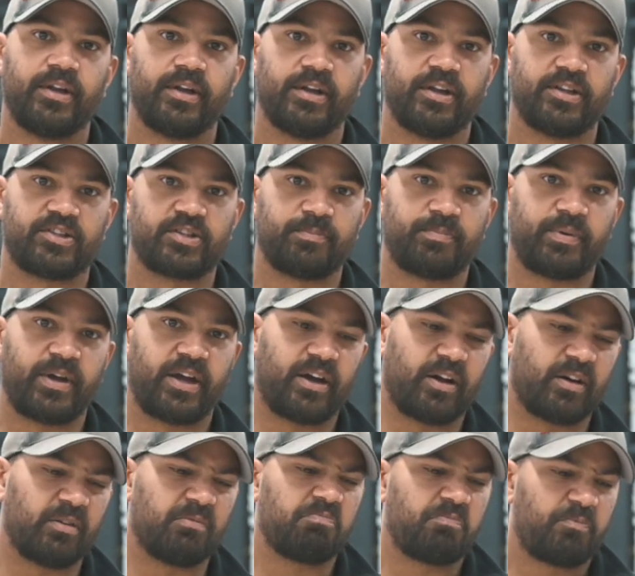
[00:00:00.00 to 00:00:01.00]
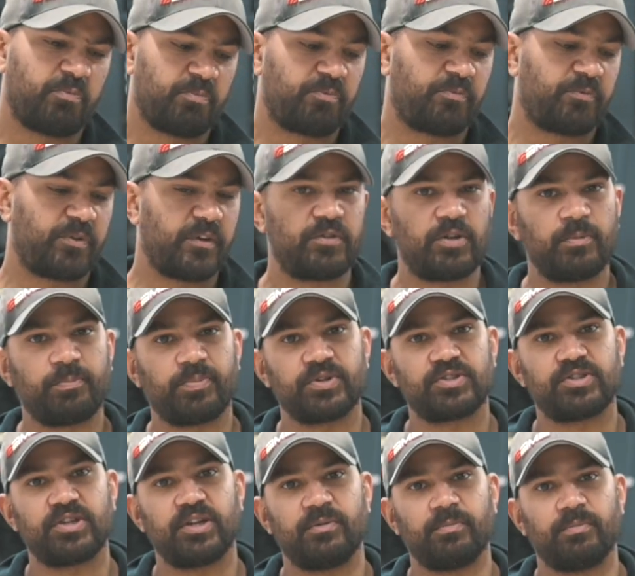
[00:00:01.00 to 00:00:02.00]
It's about
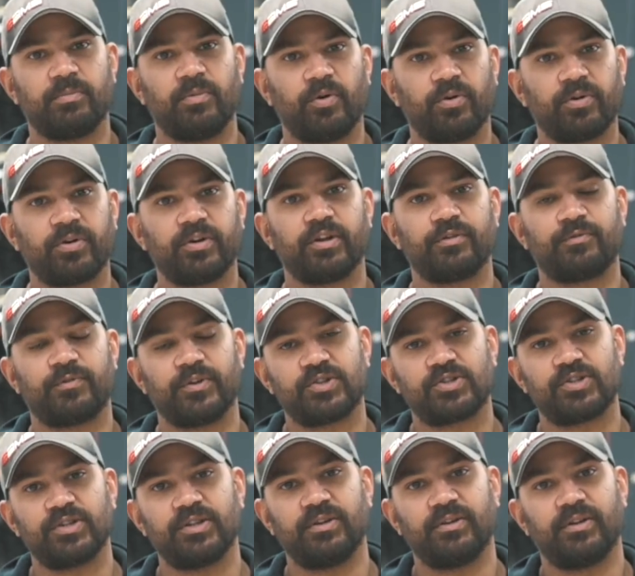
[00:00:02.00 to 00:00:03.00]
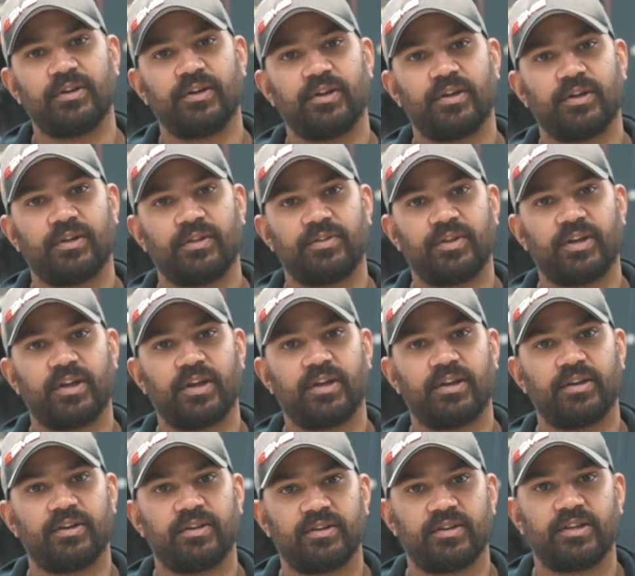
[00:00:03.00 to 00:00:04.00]
50% more efficient
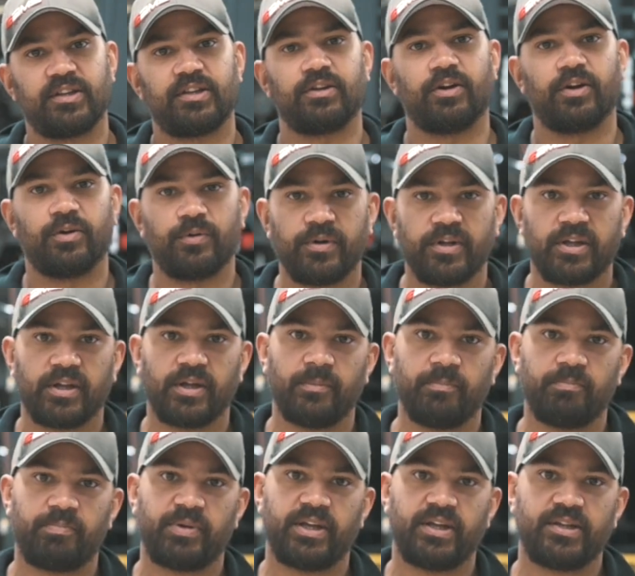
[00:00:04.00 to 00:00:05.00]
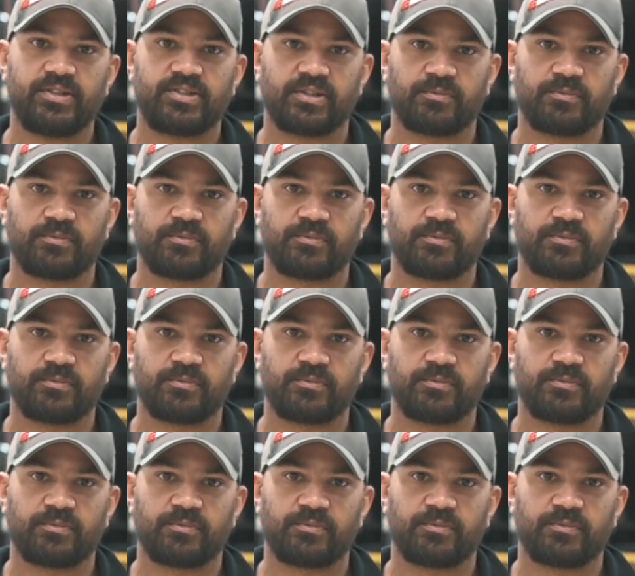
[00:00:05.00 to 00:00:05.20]
than the OEM piece.